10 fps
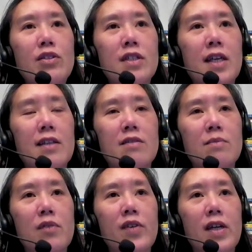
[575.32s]
so interesting,
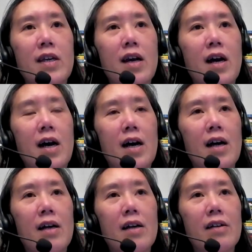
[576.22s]
this movie.
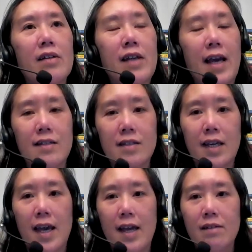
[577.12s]
Yes,
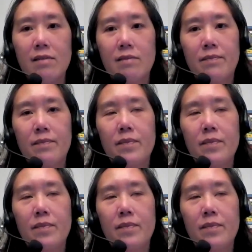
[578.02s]
again,